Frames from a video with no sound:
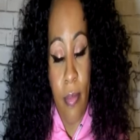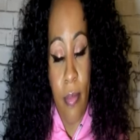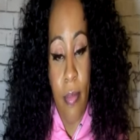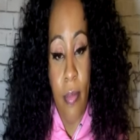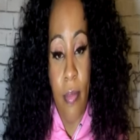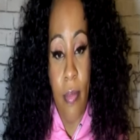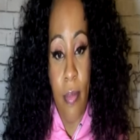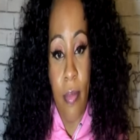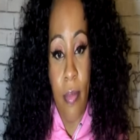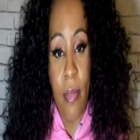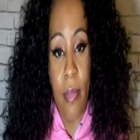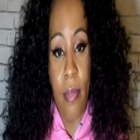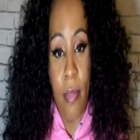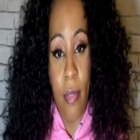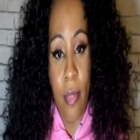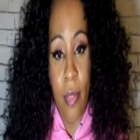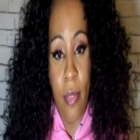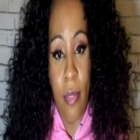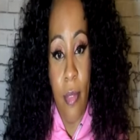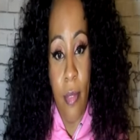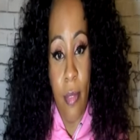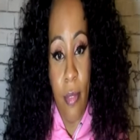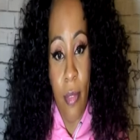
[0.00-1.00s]
hesitate to let
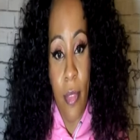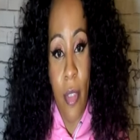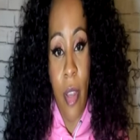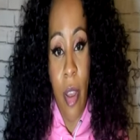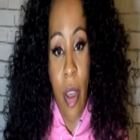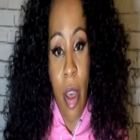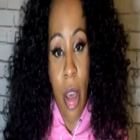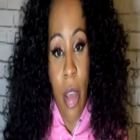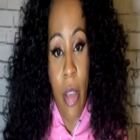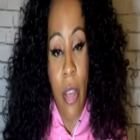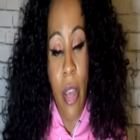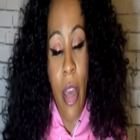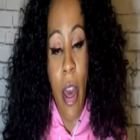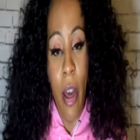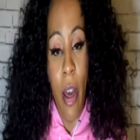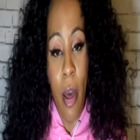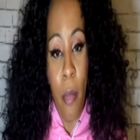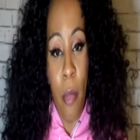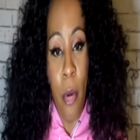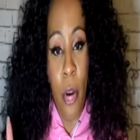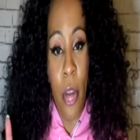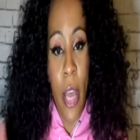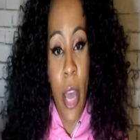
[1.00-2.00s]
me know. Yeah, I'm
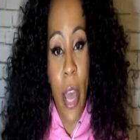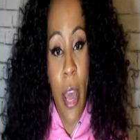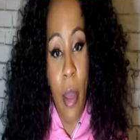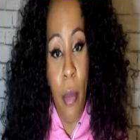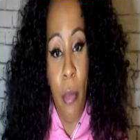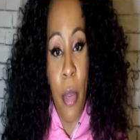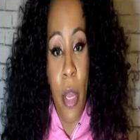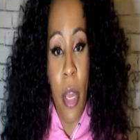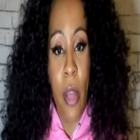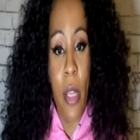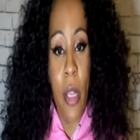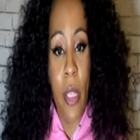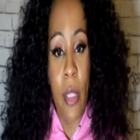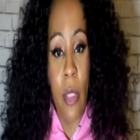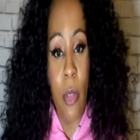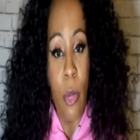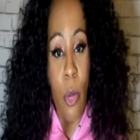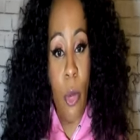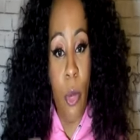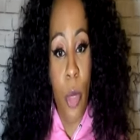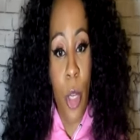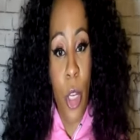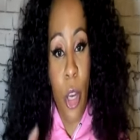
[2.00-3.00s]
uh, okay uh,
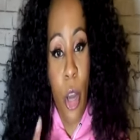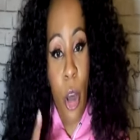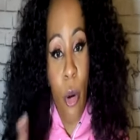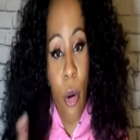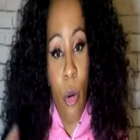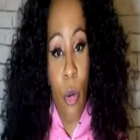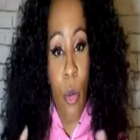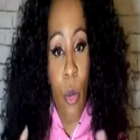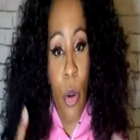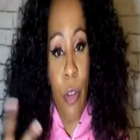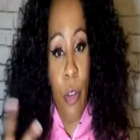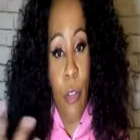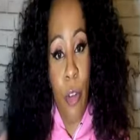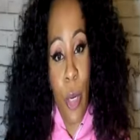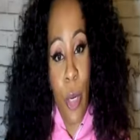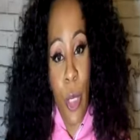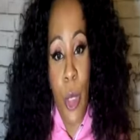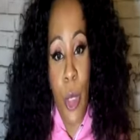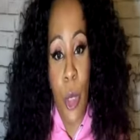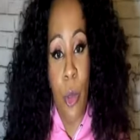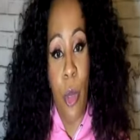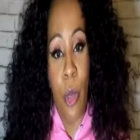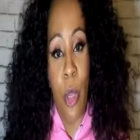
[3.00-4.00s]
because you know we're
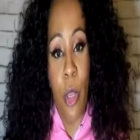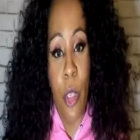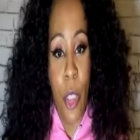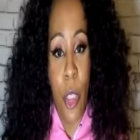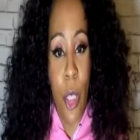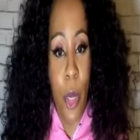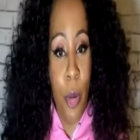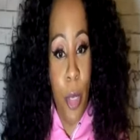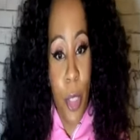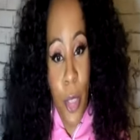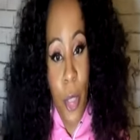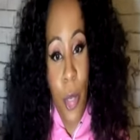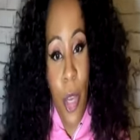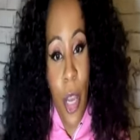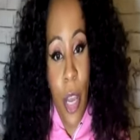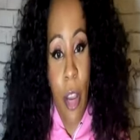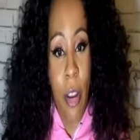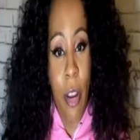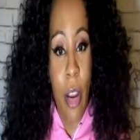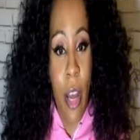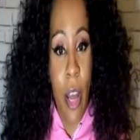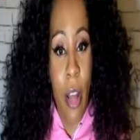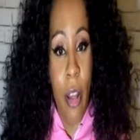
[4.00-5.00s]
virtual, so it's okay. You're
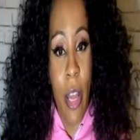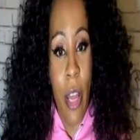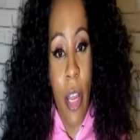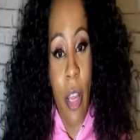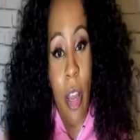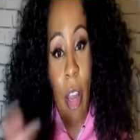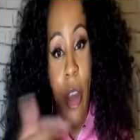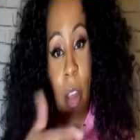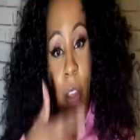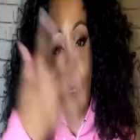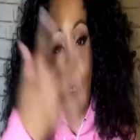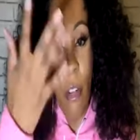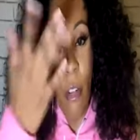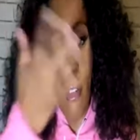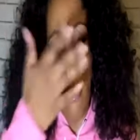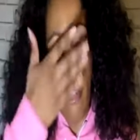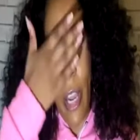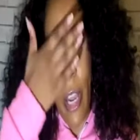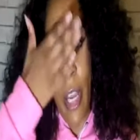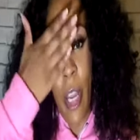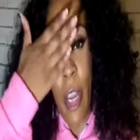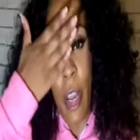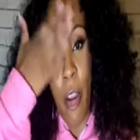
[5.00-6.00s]
not yeah, like
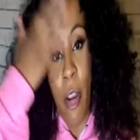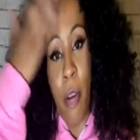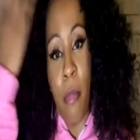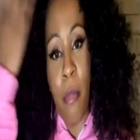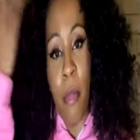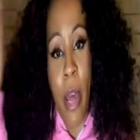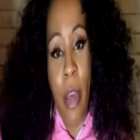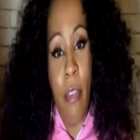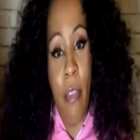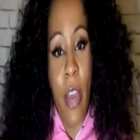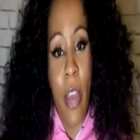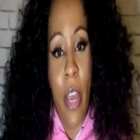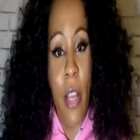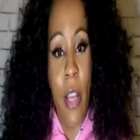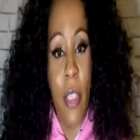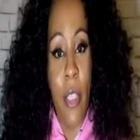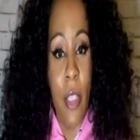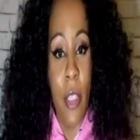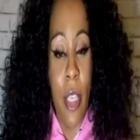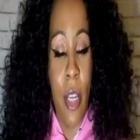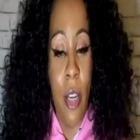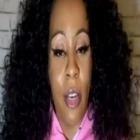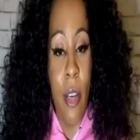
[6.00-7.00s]
right here in my face,
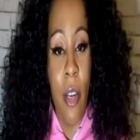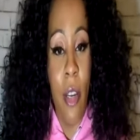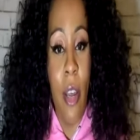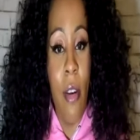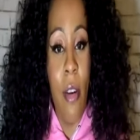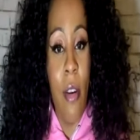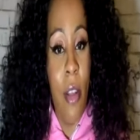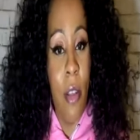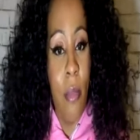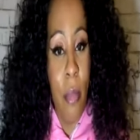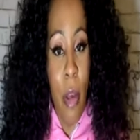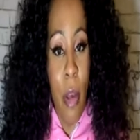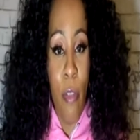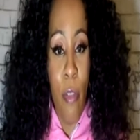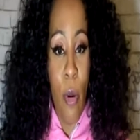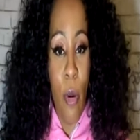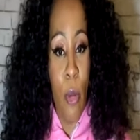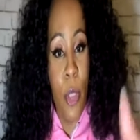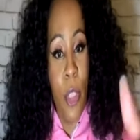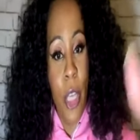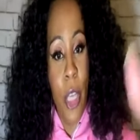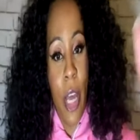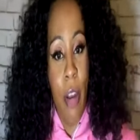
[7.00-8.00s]
right? and my
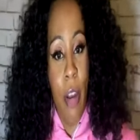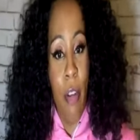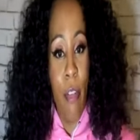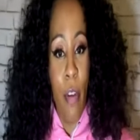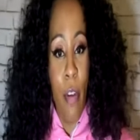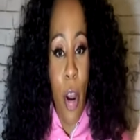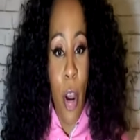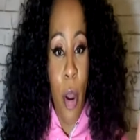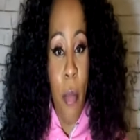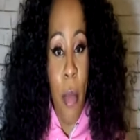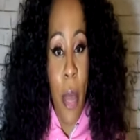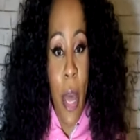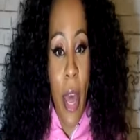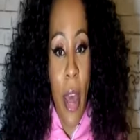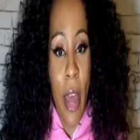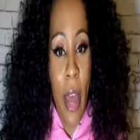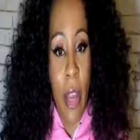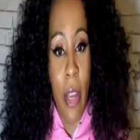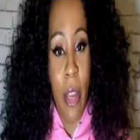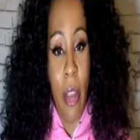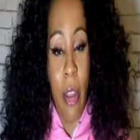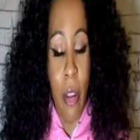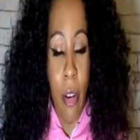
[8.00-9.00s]
phone's kind of far
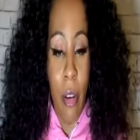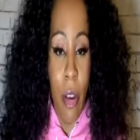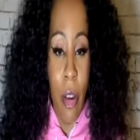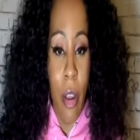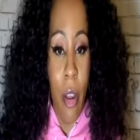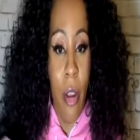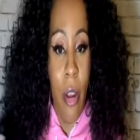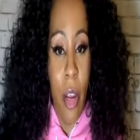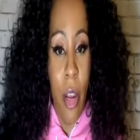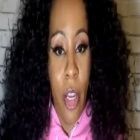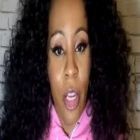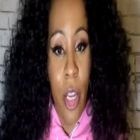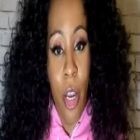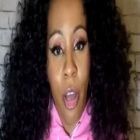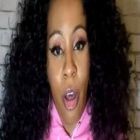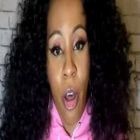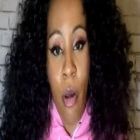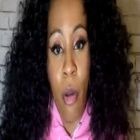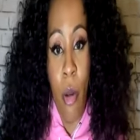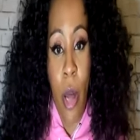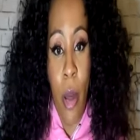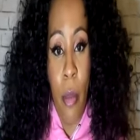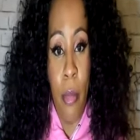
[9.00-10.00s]
back, and you
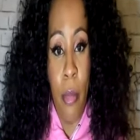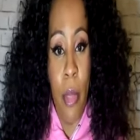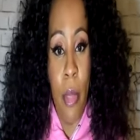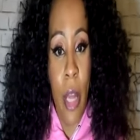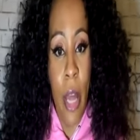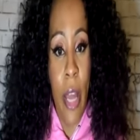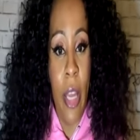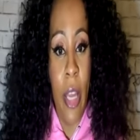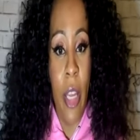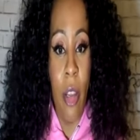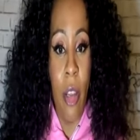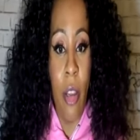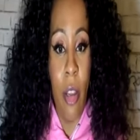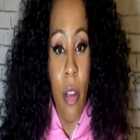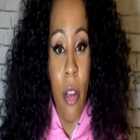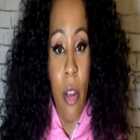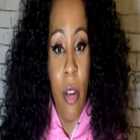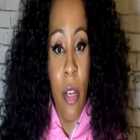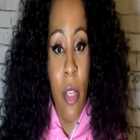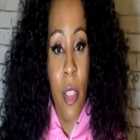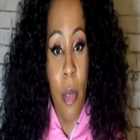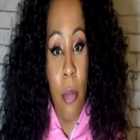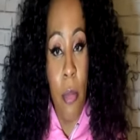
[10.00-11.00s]
know, I'm like
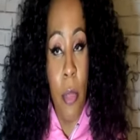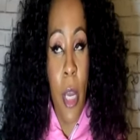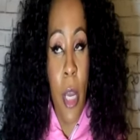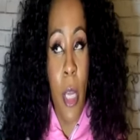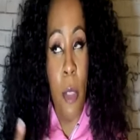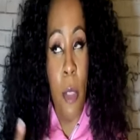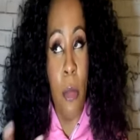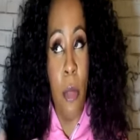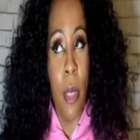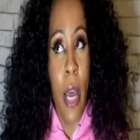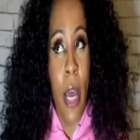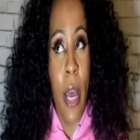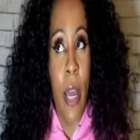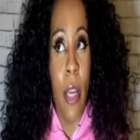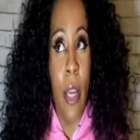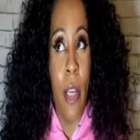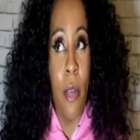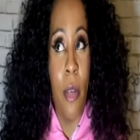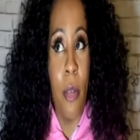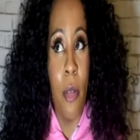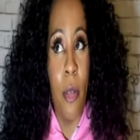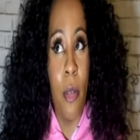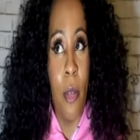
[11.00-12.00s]
sometimes when
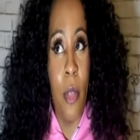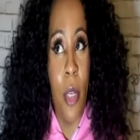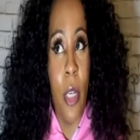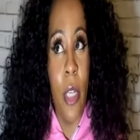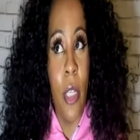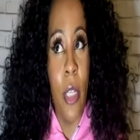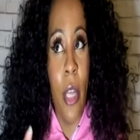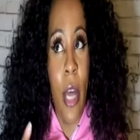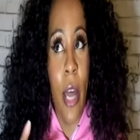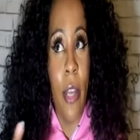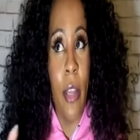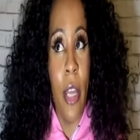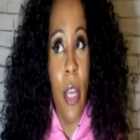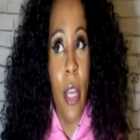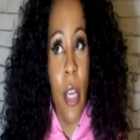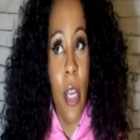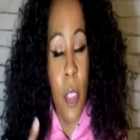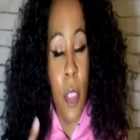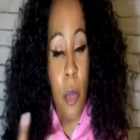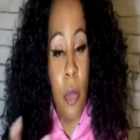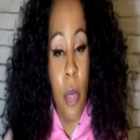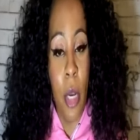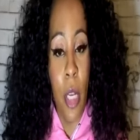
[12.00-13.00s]
I I think
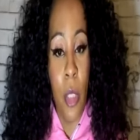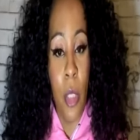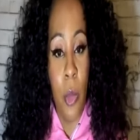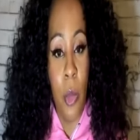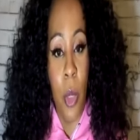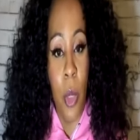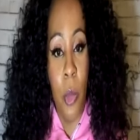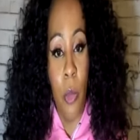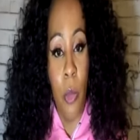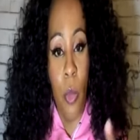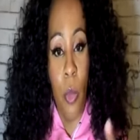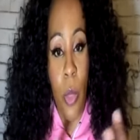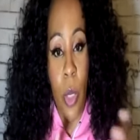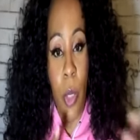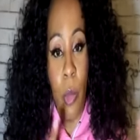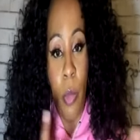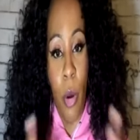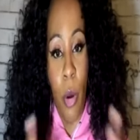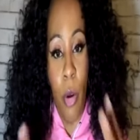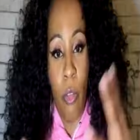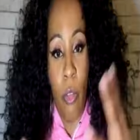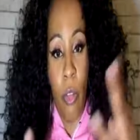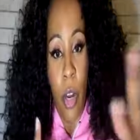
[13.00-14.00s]
it's because we we
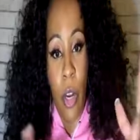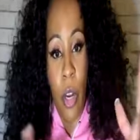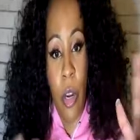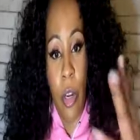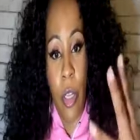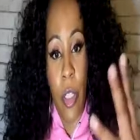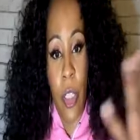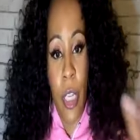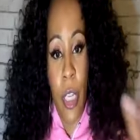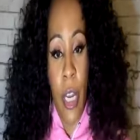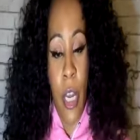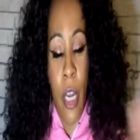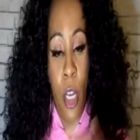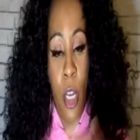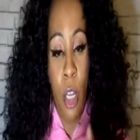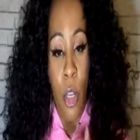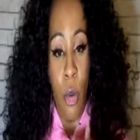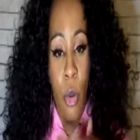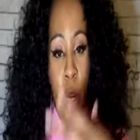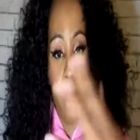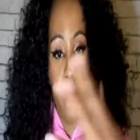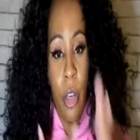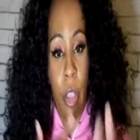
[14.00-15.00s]
both understand and
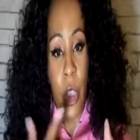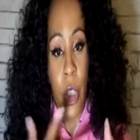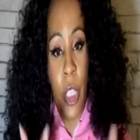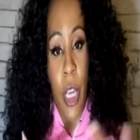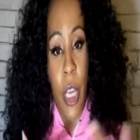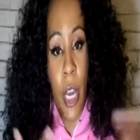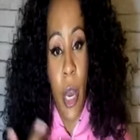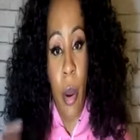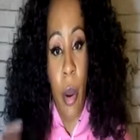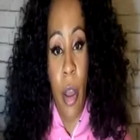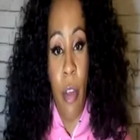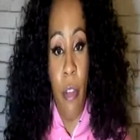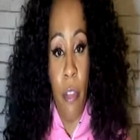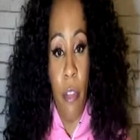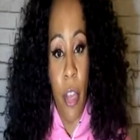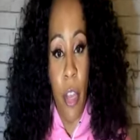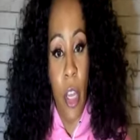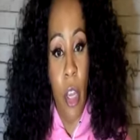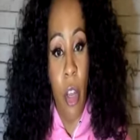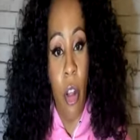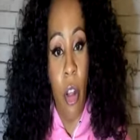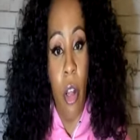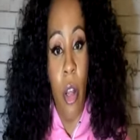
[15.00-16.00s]
you understand how I
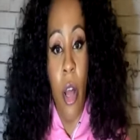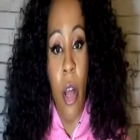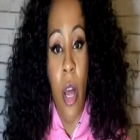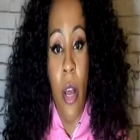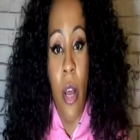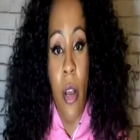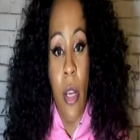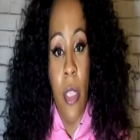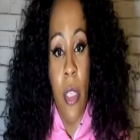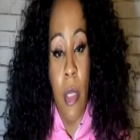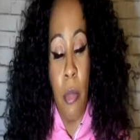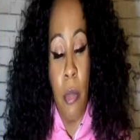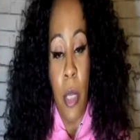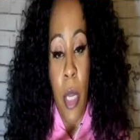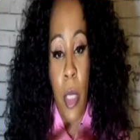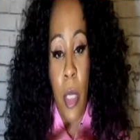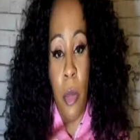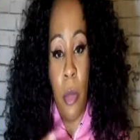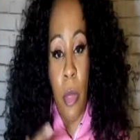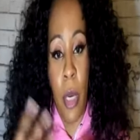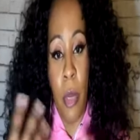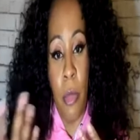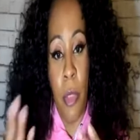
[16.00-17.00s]
feel.
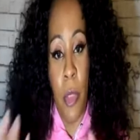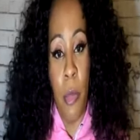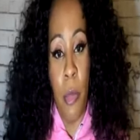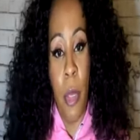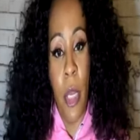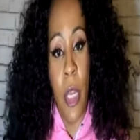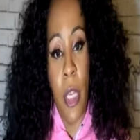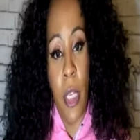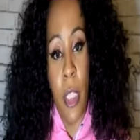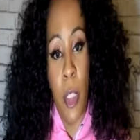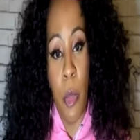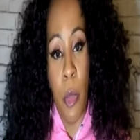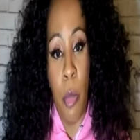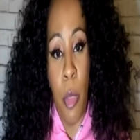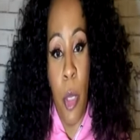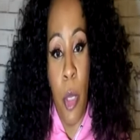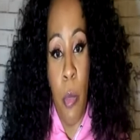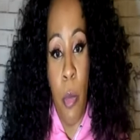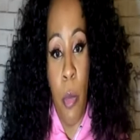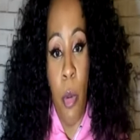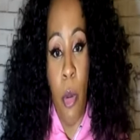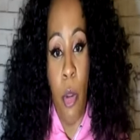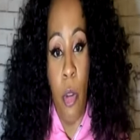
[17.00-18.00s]
Sometimes when I'm speaking to
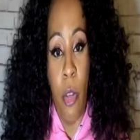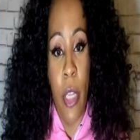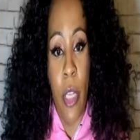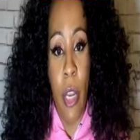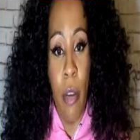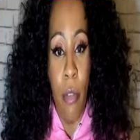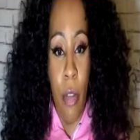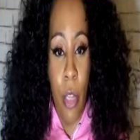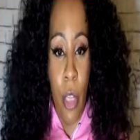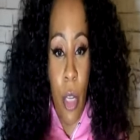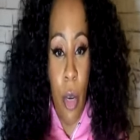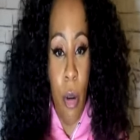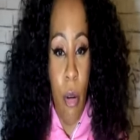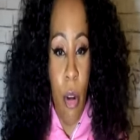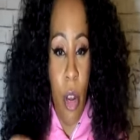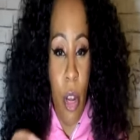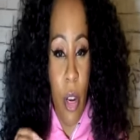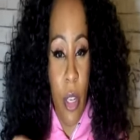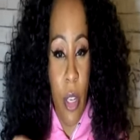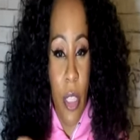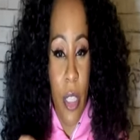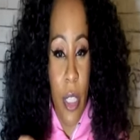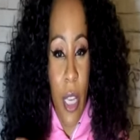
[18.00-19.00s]
people, they really don't
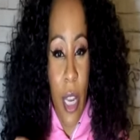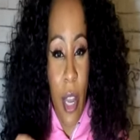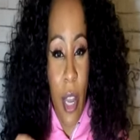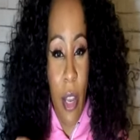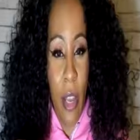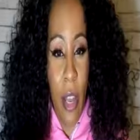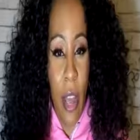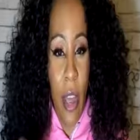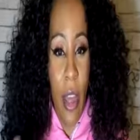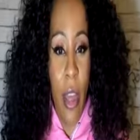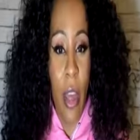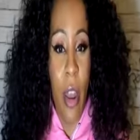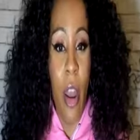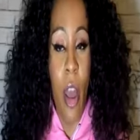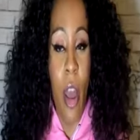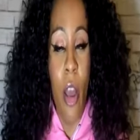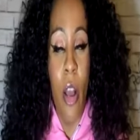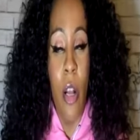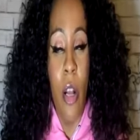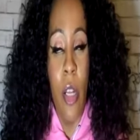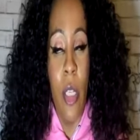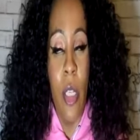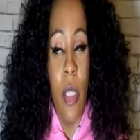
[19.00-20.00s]
understand that,
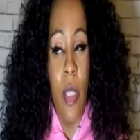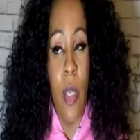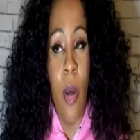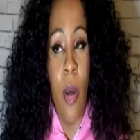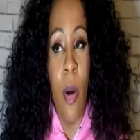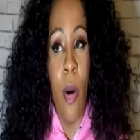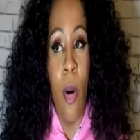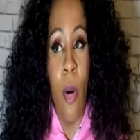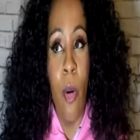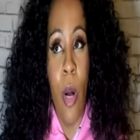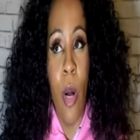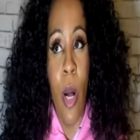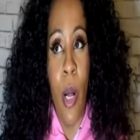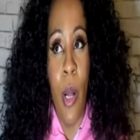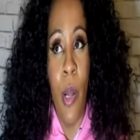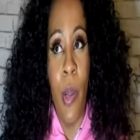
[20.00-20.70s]
so um,